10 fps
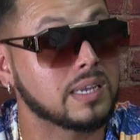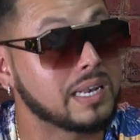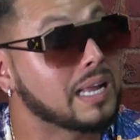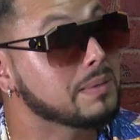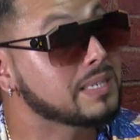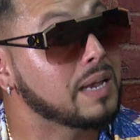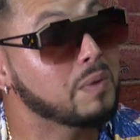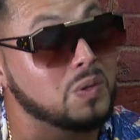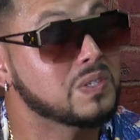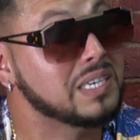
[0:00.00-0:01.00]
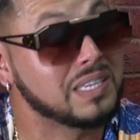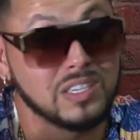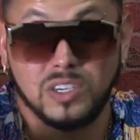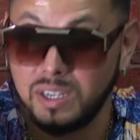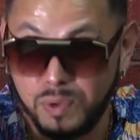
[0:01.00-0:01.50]
And that time I was CD,
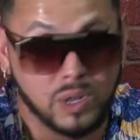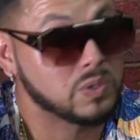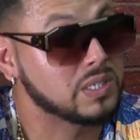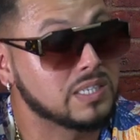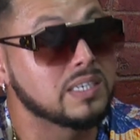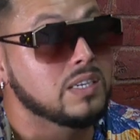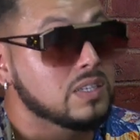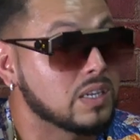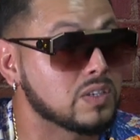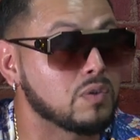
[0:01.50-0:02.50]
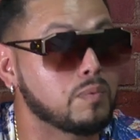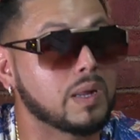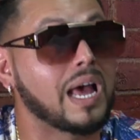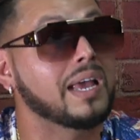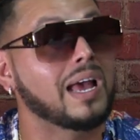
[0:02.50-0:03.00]
giving out the CDs and stuff.
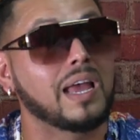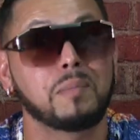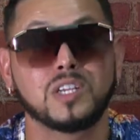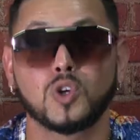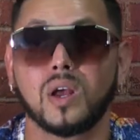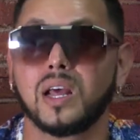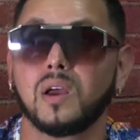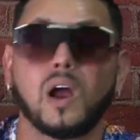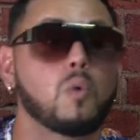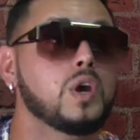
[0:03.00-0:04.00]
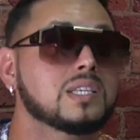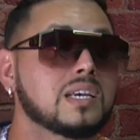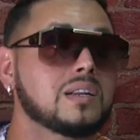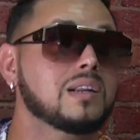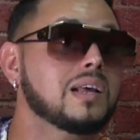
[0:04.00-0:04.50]
But I, mm-hmm. I made sure and I, I wait
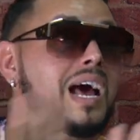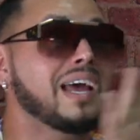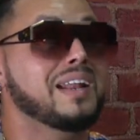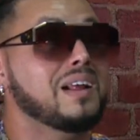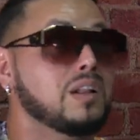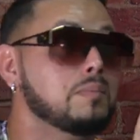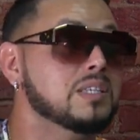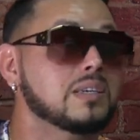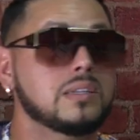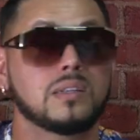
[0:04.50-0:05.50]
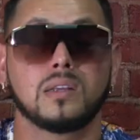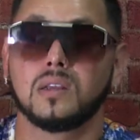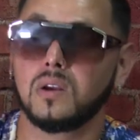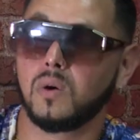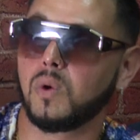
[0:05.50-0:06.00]
and hide a little bit on
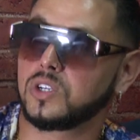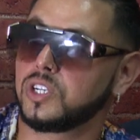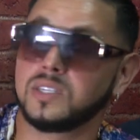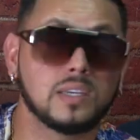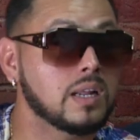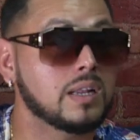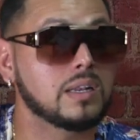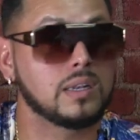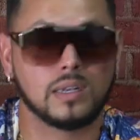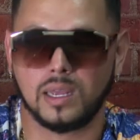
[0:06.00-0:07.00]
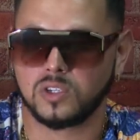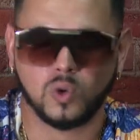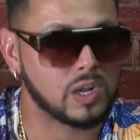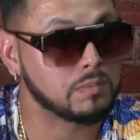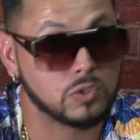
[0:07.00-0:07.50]
yeah. what she seen, and I
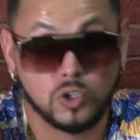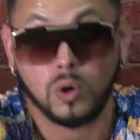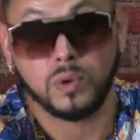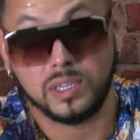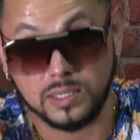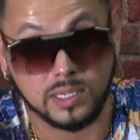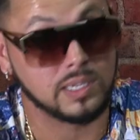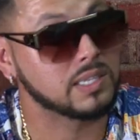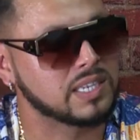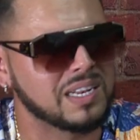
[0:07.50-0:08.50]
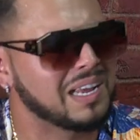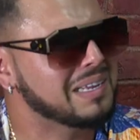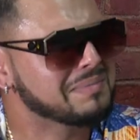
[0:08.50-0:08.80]
saw them throw away the CDs, You nah,